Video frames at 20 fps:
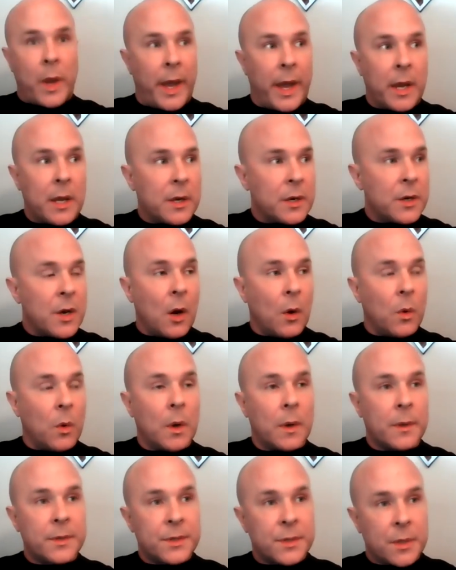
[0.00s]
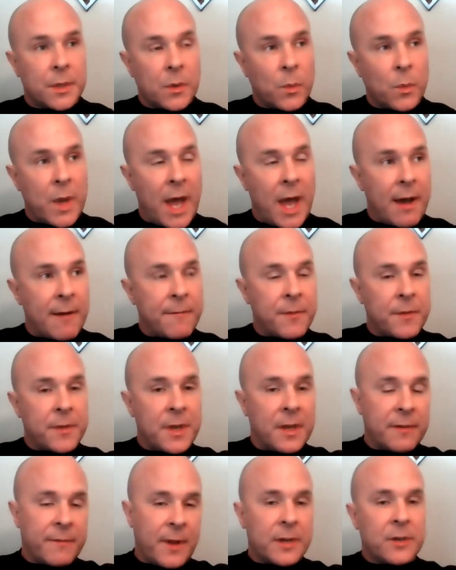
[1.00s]
okay, no. We
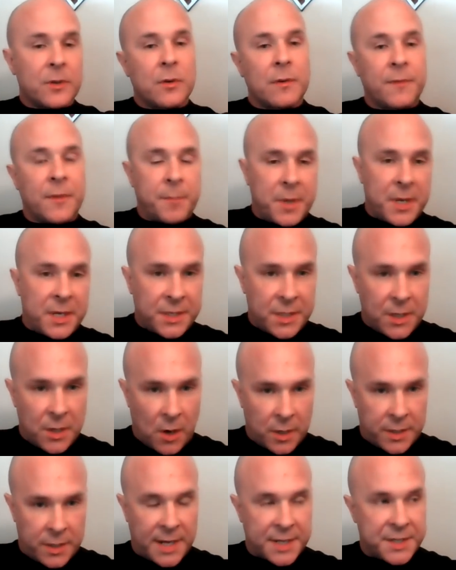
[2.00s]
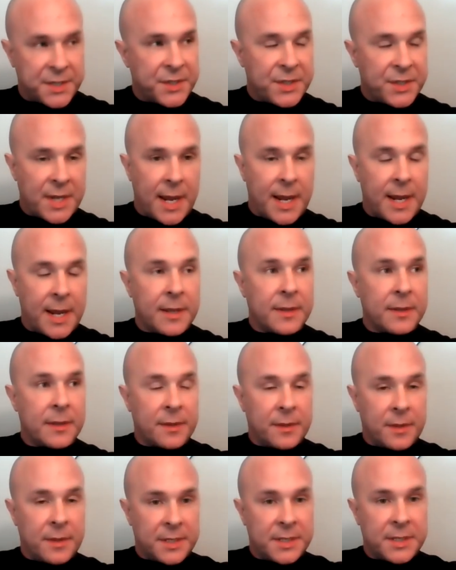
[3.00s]
have the inventor of the P C R test saying
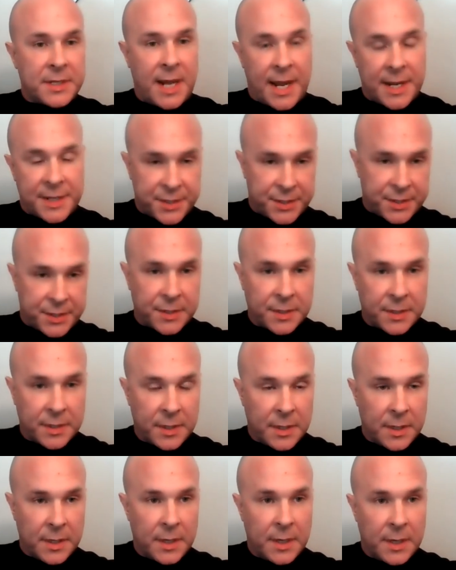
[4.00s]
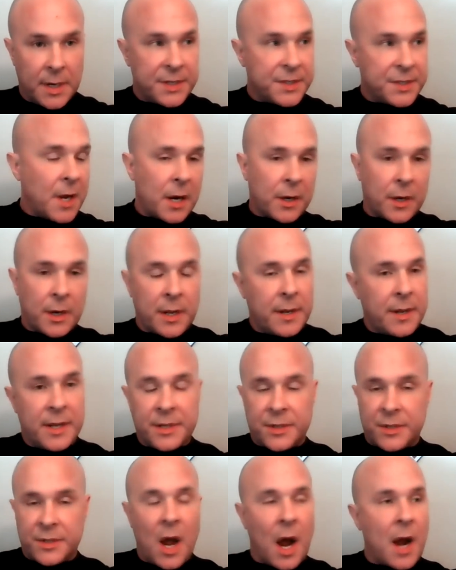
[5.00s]
that this test is not,
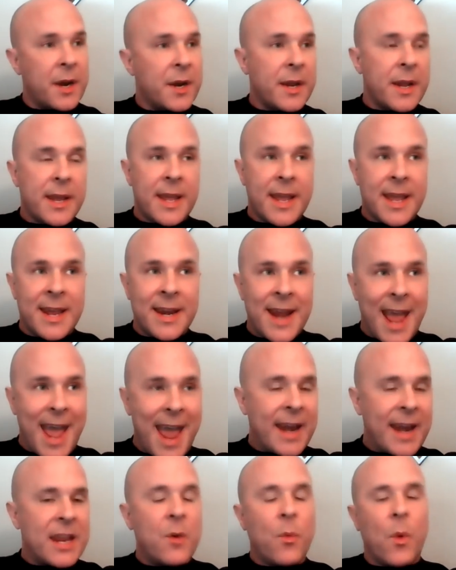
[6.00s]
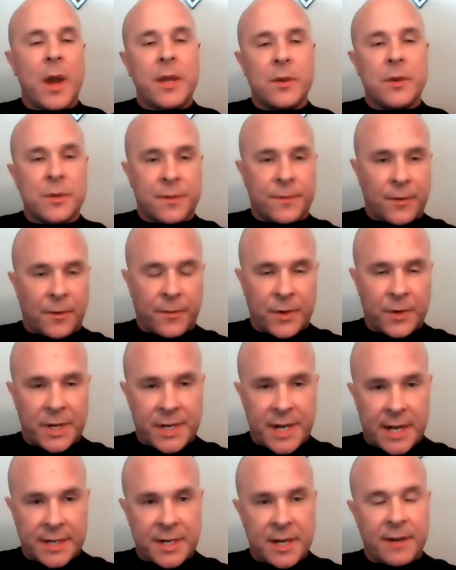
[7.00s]
is not in any way useful for
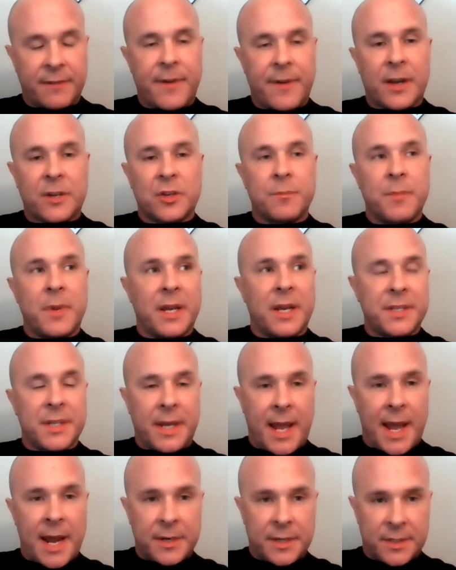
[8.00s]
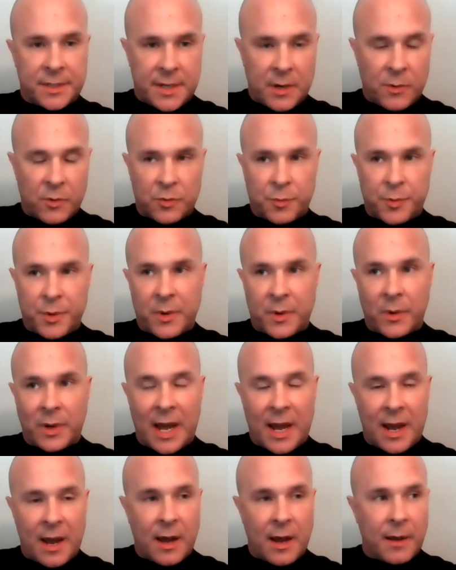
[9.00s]
detecting infection because it can't distinguish between,
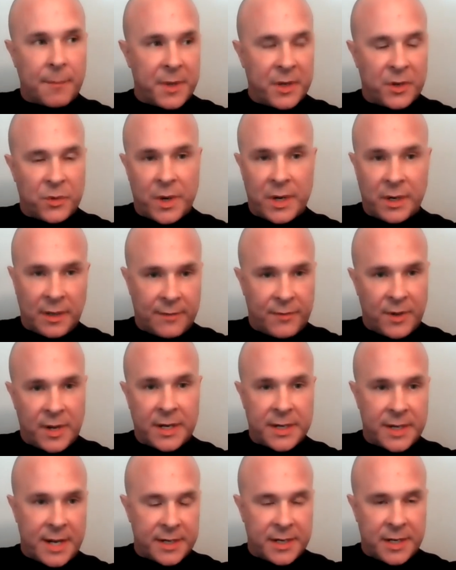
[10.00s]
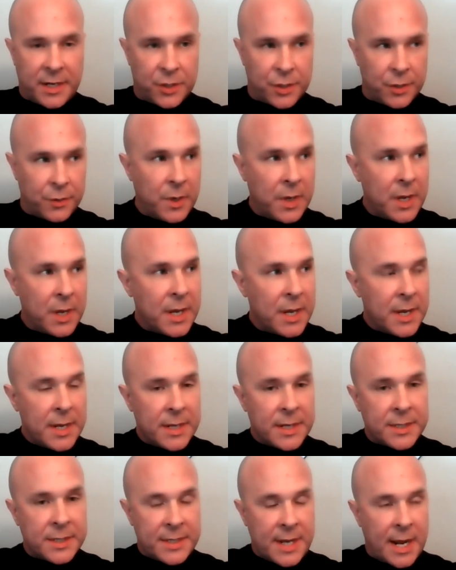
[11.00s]
a lot, between living and dead tissue.
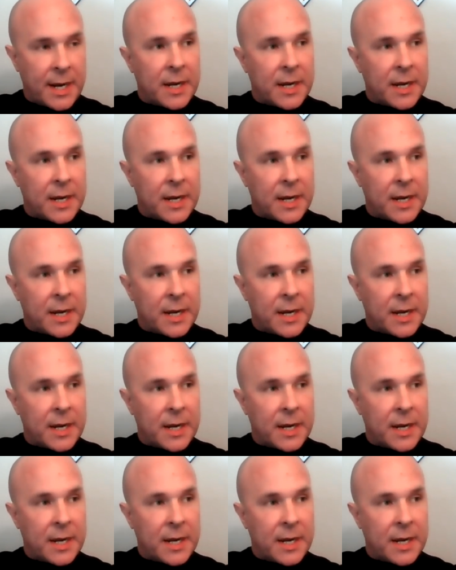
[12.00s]
So